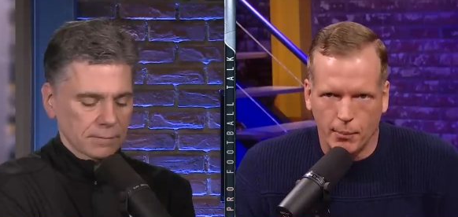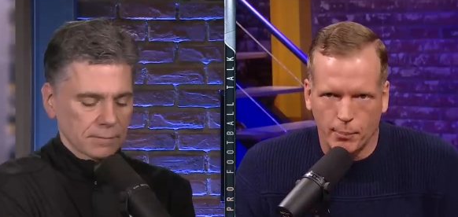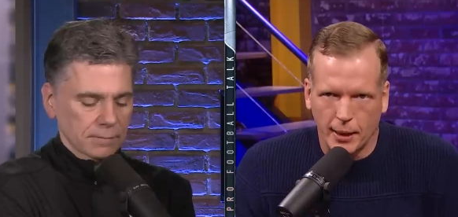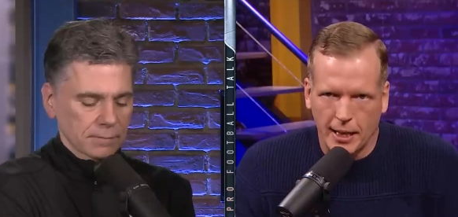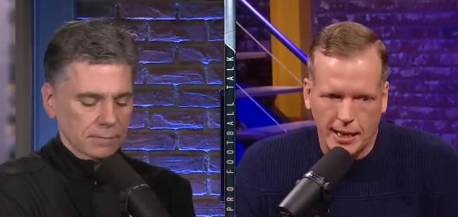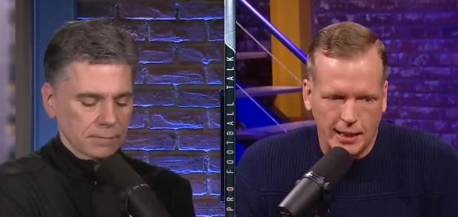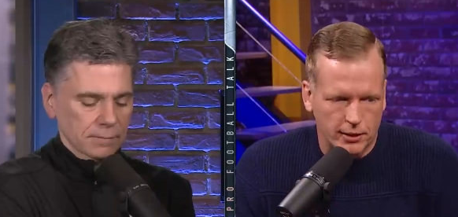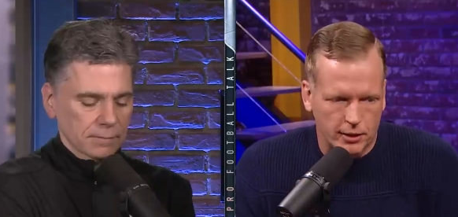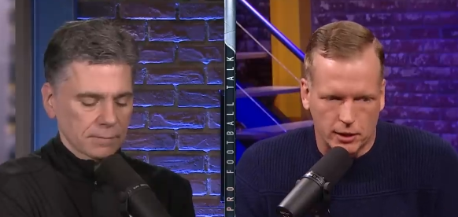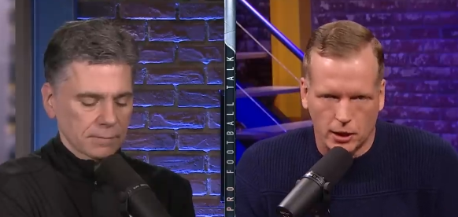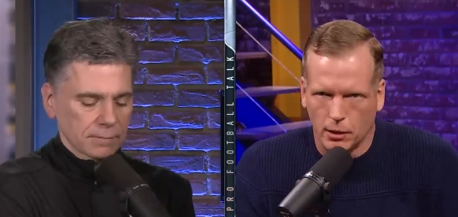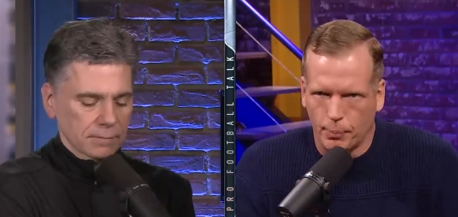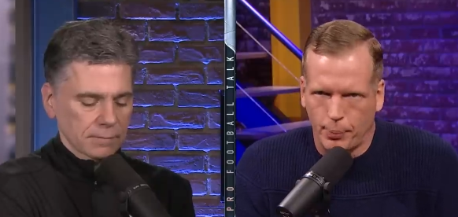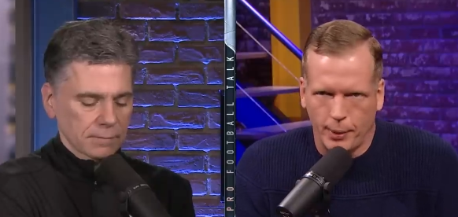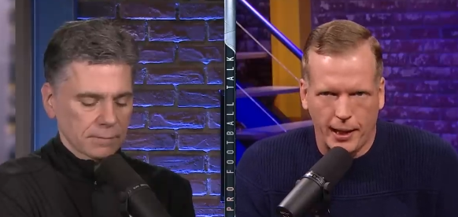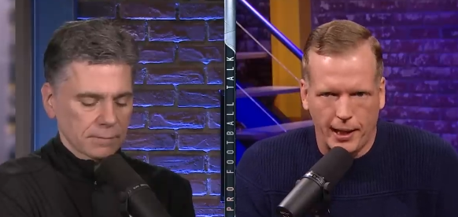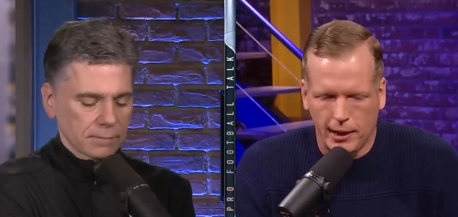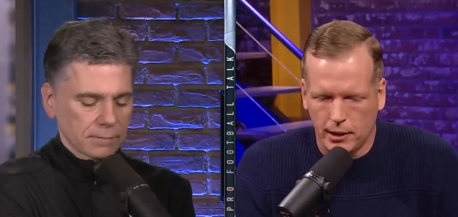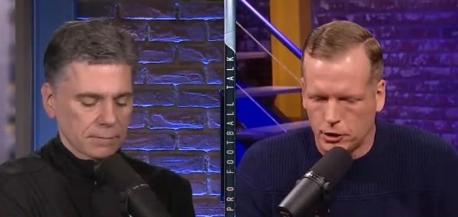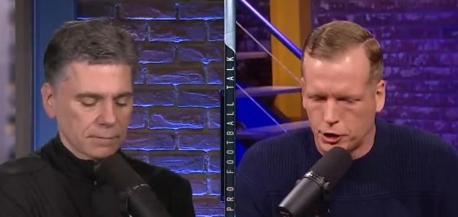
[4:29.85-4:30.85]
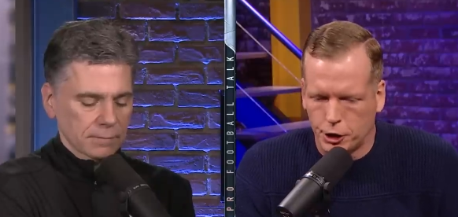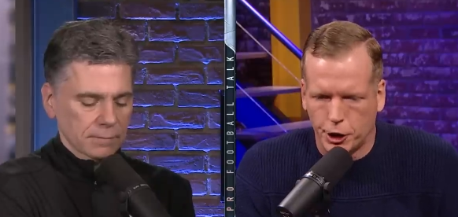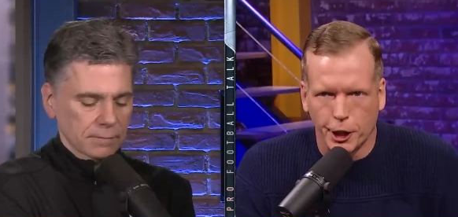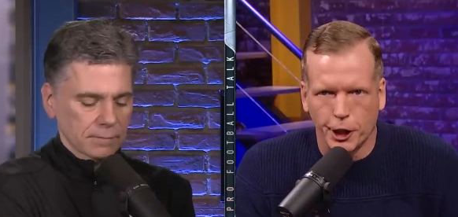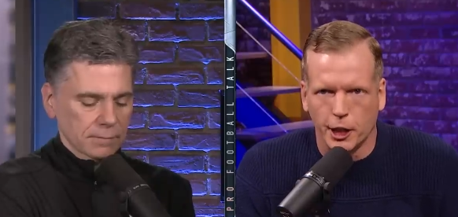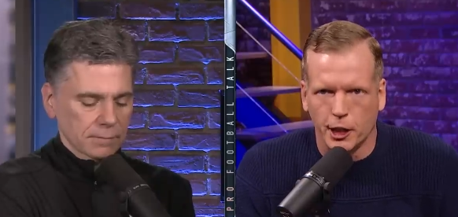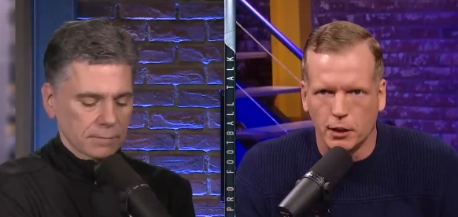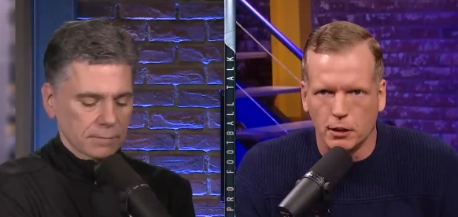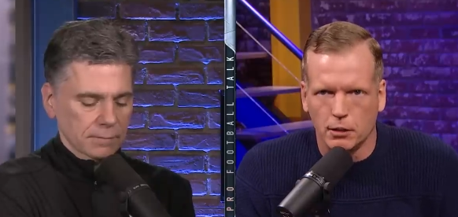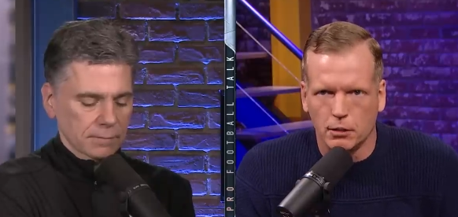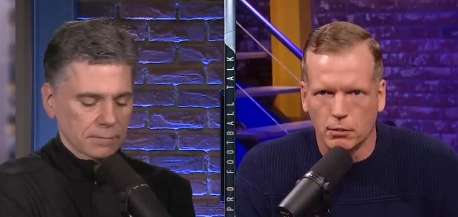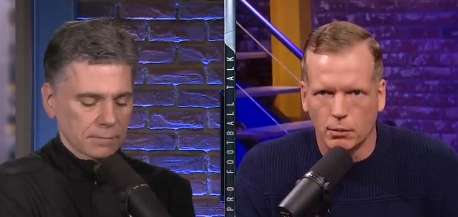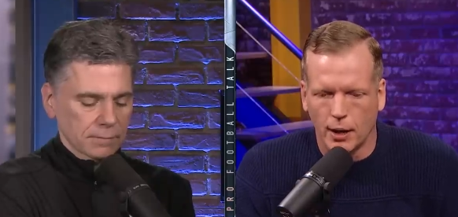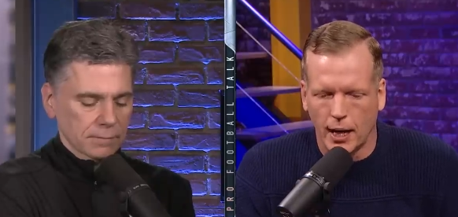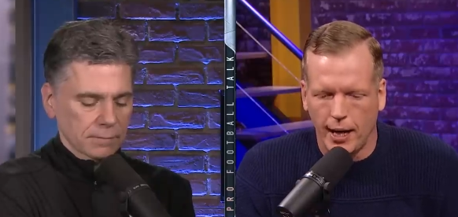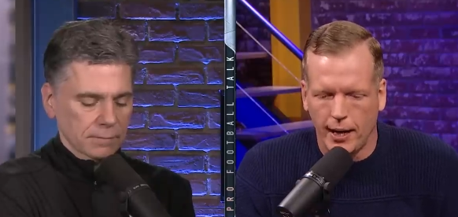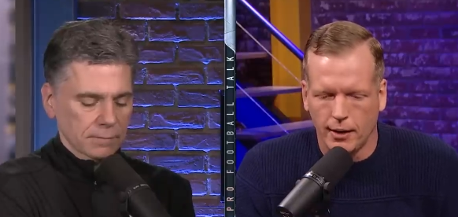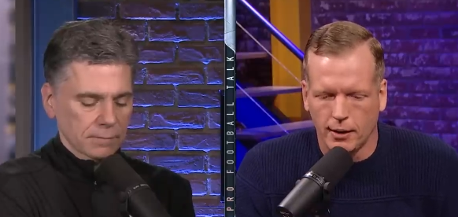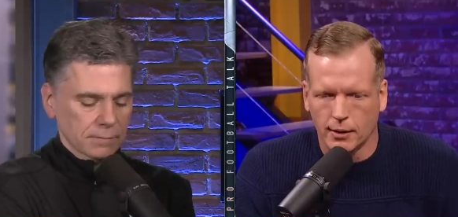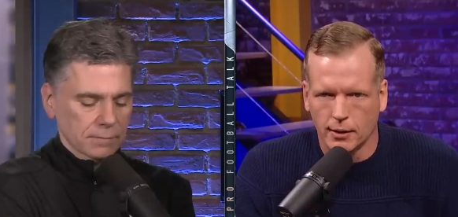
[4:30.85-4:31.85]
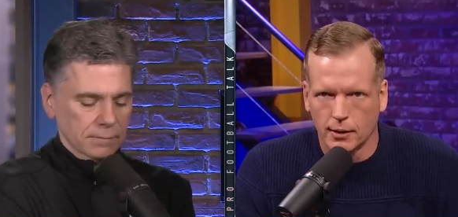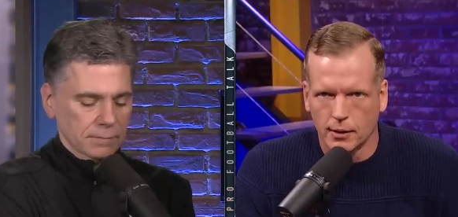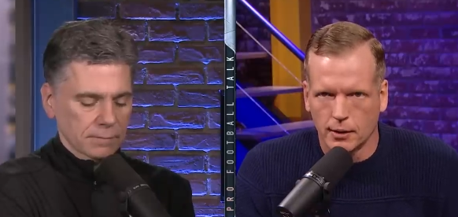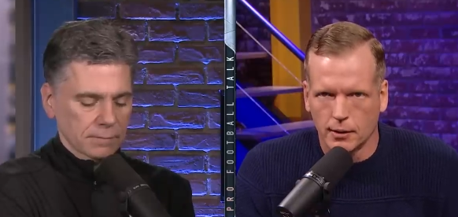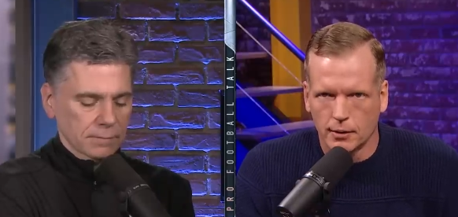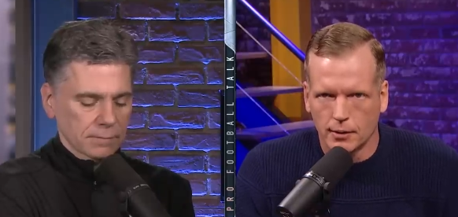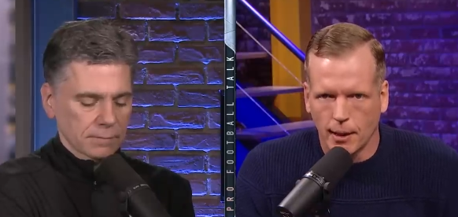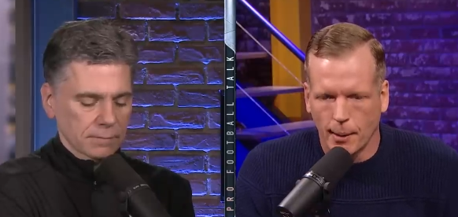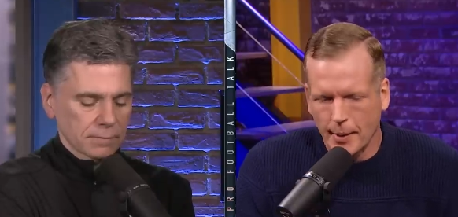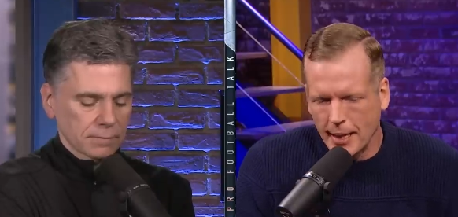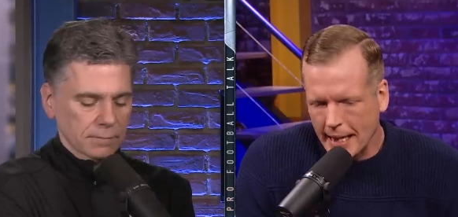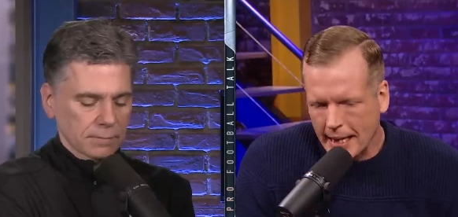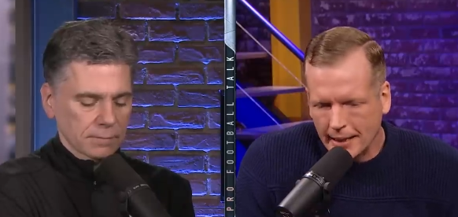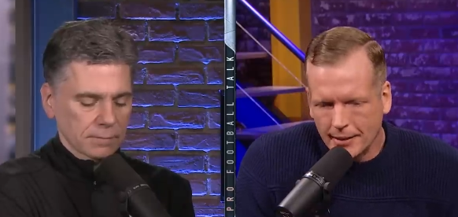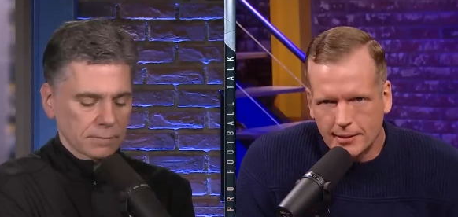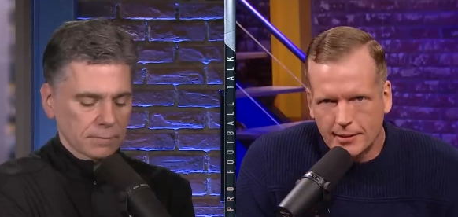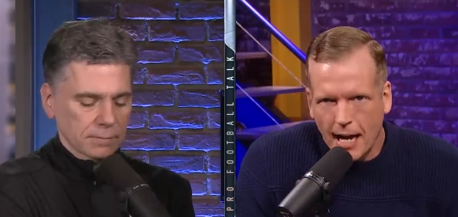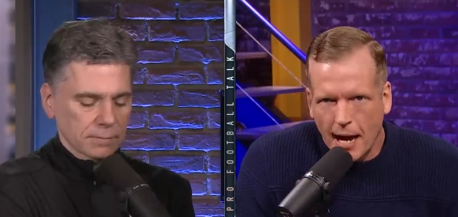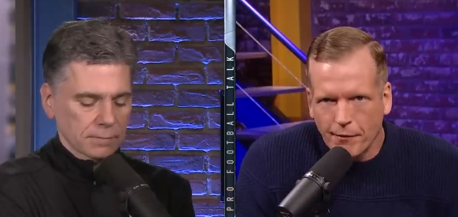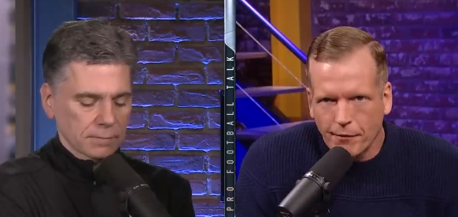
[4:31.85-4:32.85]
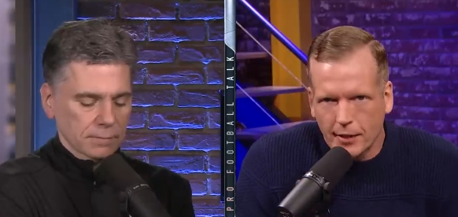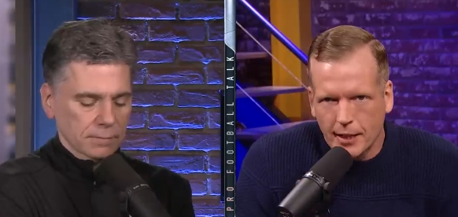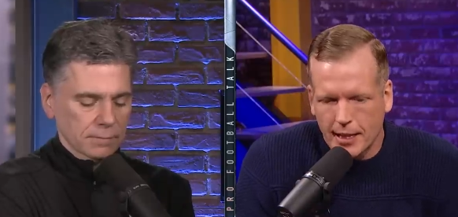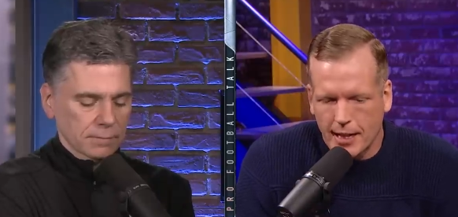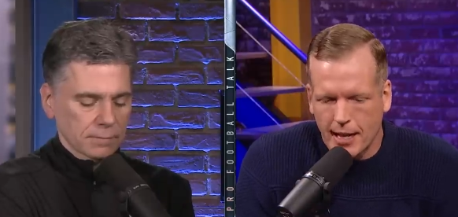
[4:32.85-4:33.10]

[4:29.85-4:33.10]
Speaker 1: but he still plays good, right? I mean, he's definitely